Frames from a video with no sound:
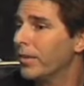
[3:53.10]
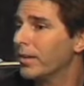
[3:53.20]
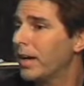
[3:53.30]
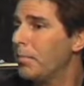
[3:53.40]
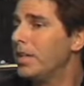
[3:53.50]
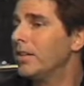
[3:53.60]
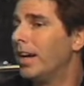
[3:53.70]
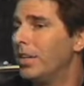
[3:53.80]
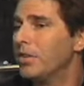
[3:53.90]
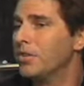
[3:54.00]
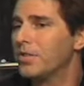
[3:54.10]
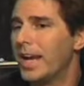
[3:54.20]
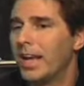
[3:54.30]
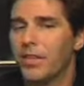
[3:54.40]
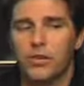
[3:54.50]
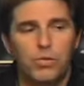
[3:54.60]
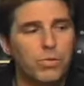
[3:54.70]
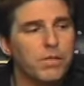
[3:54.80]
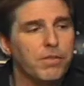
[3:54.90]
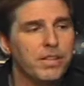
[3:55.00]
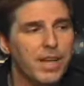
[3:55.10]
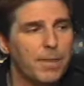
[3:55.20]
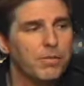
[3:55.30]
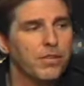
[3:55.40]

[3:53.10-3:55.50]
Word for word: coming to understand the two different types